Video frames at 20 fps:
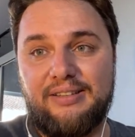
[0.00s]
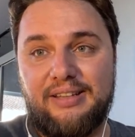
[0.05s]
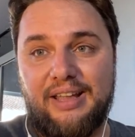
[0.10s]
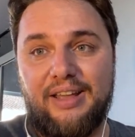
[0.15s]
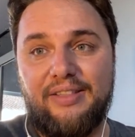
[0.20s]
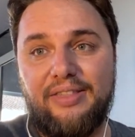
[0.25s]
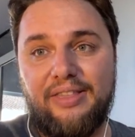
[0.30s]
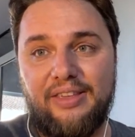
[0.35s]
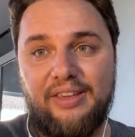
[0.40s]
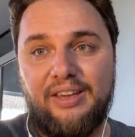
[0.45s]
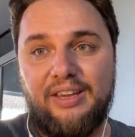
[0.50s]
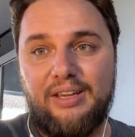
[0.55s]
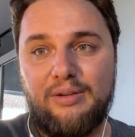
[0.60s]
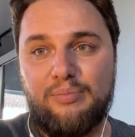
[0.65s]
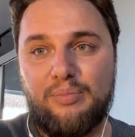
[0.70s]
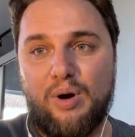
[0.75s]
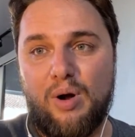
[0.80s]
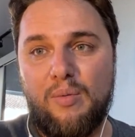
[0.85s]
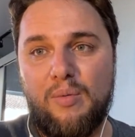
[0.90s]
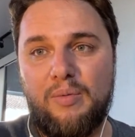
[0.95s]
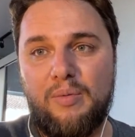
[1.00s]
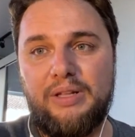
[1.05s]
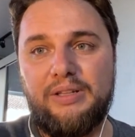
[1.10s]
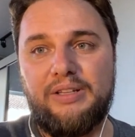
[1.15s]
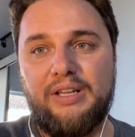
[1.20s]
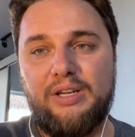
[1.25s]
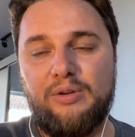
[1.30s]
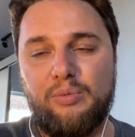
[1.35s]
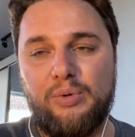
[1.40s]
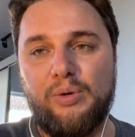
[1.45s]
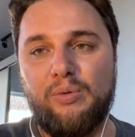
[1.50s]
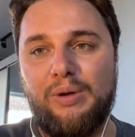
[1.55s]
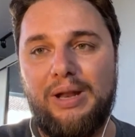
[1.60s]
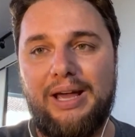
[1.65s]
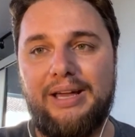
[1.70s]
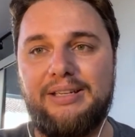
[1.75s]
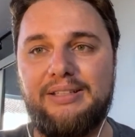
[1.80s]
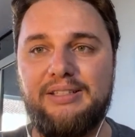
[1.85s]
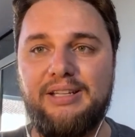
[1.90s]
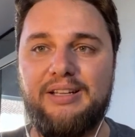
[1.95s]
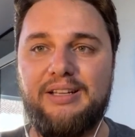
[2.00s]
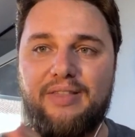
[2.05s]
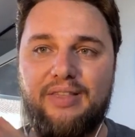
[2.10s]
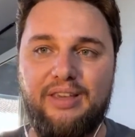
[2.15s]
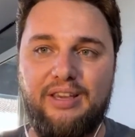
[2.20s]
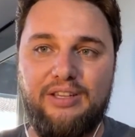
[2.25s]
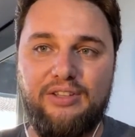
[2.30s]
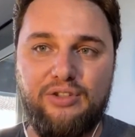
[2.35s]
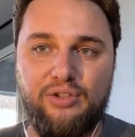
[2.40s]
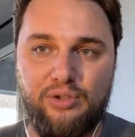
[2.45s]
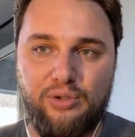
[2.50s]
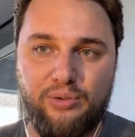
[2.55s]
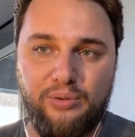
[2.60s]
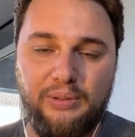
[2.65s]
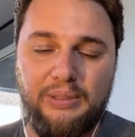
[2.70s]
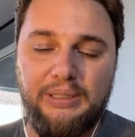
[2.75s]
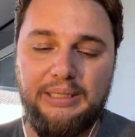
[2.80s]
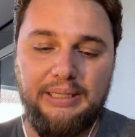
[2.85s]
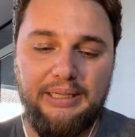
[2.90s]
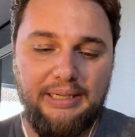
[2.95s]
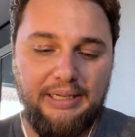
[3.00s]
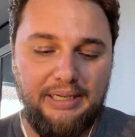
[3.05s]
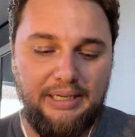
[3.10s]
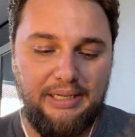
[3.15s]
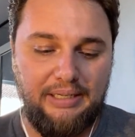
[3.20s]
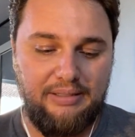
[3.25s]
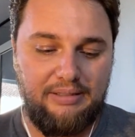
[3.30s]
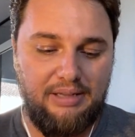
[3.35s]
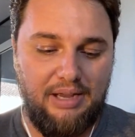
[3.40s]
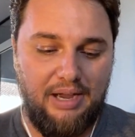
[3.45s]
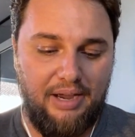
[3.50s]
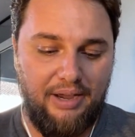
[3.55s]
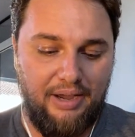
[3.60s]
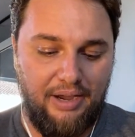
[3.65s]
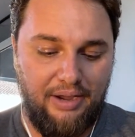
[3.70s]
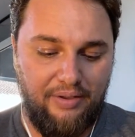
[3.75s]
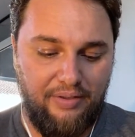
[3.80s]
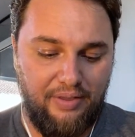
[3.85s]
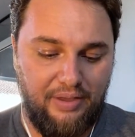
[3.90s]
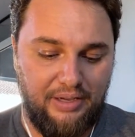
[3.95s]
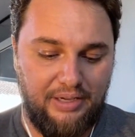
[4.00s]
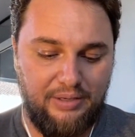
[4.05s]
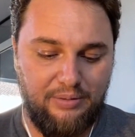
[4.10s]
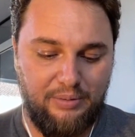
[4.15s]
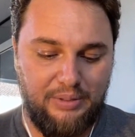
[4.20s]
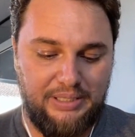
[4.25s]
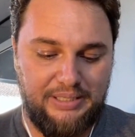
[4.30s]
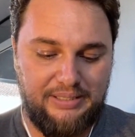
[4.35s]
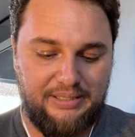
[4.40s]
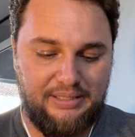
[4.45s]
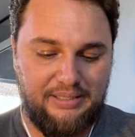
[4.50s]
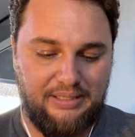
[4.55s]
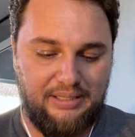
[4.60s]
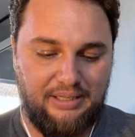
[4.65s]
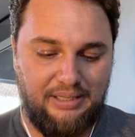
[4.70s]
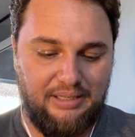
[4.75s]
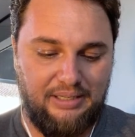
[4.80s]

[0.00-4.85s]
that thing, probably they will like that thing too. I think it was